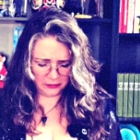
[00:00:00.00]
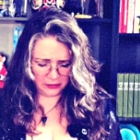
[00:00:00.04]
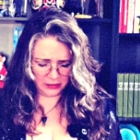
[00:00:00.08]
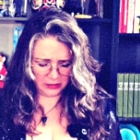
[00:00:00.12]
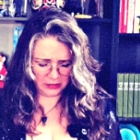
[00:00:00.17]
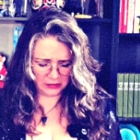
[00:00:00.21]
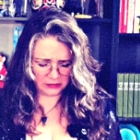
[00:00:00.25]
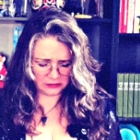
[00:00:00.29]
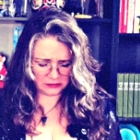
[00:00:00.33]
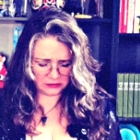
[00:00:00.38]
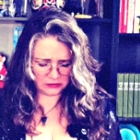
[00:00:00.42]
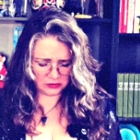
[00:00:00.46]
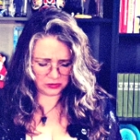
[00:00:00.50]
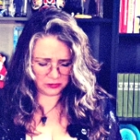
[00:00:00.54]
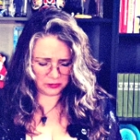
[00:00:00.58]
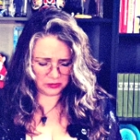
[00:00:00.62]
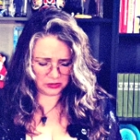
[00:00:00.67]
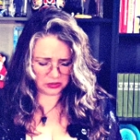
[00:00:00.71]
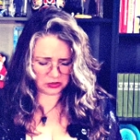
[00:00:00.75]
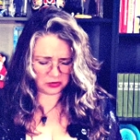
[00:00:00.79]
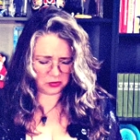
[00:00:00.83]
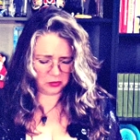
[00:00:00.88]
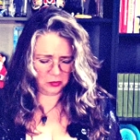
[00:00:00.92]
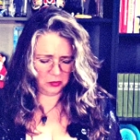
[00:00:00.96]
He's so
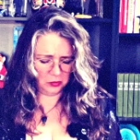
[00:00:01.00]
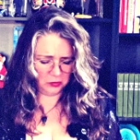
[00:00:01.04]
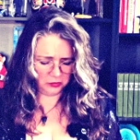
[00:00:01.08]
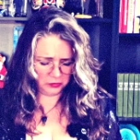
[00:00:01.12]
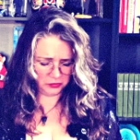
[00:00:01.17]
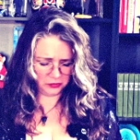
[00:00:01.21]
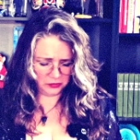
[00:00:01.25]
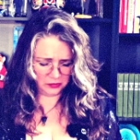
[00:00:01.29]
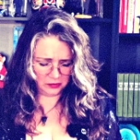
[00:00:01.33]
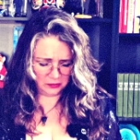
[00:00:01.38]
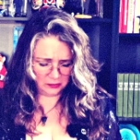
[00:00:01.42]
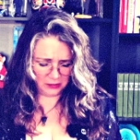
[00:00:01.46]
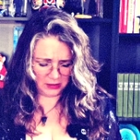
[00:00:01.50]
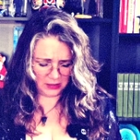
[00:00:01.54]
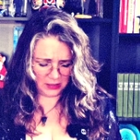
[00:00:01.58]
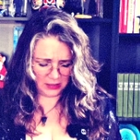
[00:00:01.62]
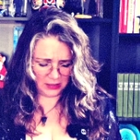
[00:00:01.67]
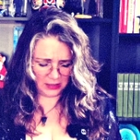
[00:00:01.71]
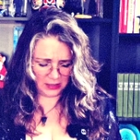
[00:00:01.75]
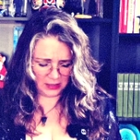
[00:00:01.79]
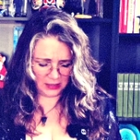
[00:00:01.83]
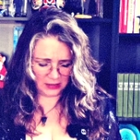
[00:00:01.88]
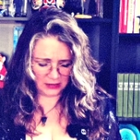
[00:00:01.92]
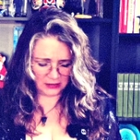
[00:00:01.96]
much older than
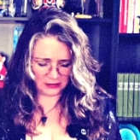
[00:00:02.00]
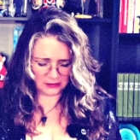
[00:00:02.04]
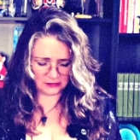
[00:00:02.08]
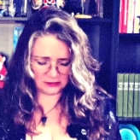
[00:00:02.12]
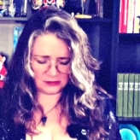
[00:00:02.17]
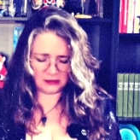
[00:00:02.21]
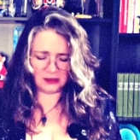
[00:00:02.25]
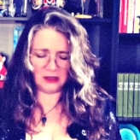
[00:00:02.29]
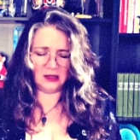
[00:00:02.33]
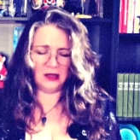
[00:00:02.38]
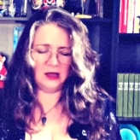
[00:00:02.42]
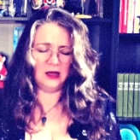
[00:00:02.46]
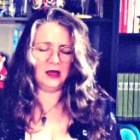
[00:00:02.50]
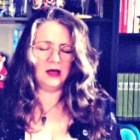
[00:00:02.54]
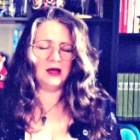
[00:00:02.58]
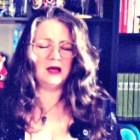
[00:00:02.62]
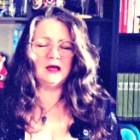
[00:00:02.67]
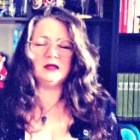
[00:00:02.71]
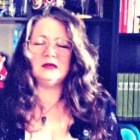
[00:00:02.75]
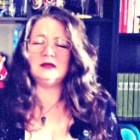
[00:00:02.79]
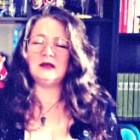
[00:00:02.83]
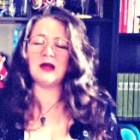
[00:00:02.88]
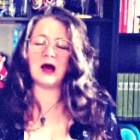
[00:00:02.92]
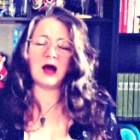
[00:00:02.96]
me, and he's
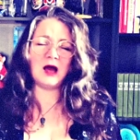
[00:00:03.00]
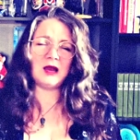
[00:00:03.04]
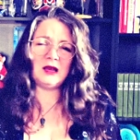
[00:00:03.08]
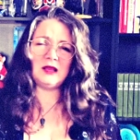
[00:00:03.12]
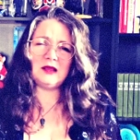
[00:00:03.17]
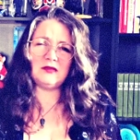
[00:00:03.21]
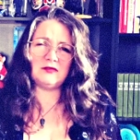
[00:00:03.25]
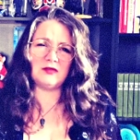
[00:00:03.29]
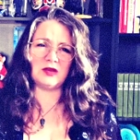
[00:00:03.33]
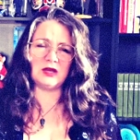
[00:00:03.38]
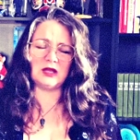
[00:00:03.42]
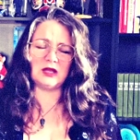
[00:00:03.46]
not even